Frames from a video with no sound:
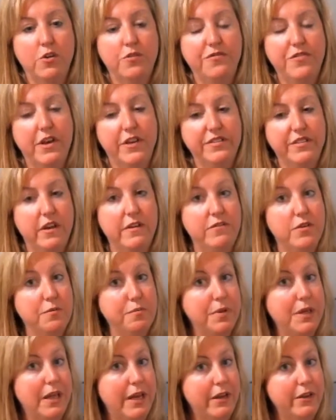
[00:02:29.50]
fail-safe in
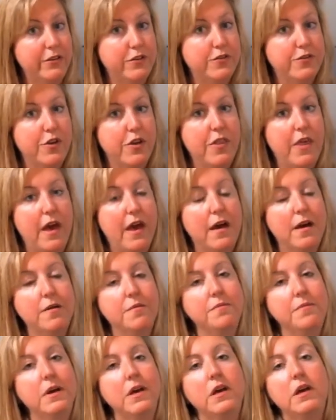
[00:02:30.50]
place for
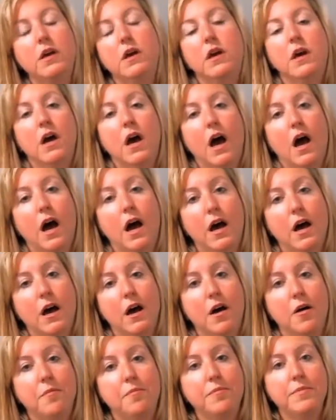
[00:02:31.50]
them.
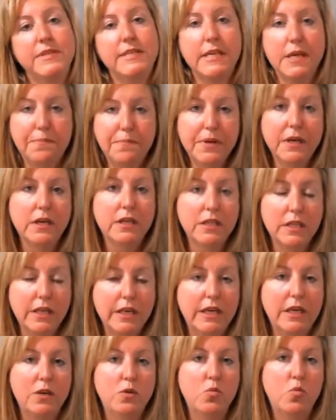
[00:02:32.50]

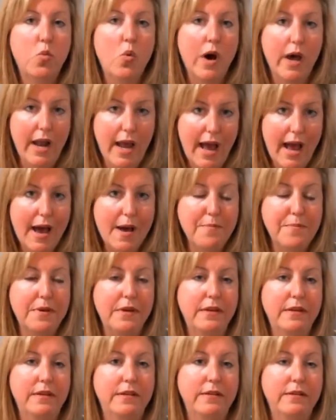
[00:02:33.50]
Typically what
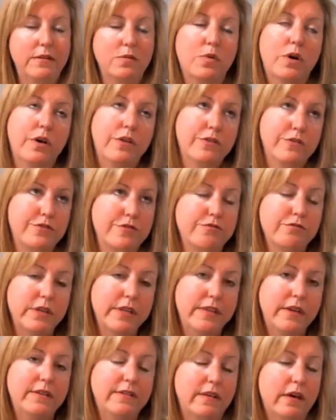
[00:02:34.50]
happens, well, there's 3
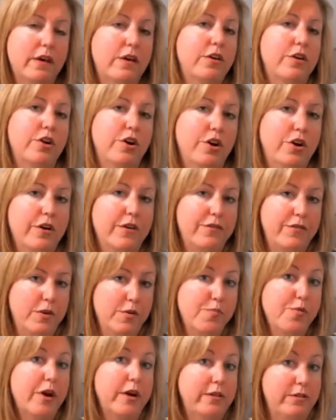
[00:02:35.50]
things that can occur if an
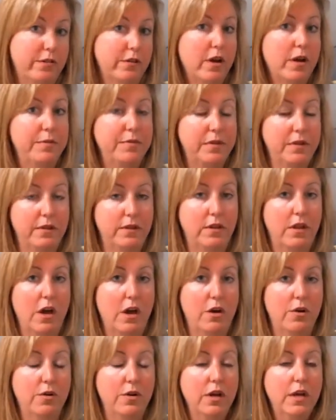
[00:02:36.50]
appraisal comes in
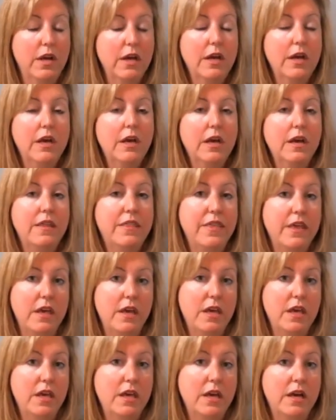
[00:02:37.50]
low.
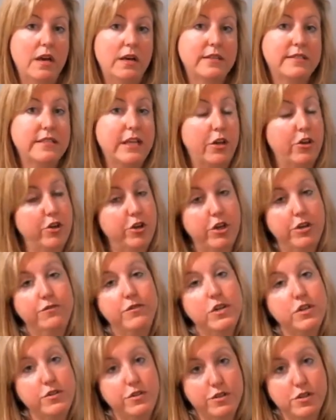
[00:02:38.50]
The seller can
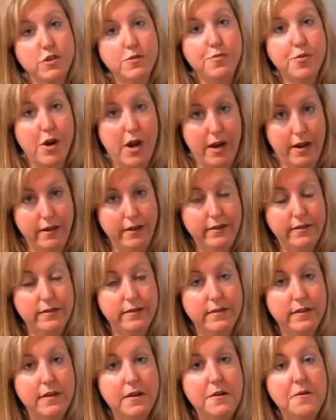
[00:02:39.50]
reduce their price,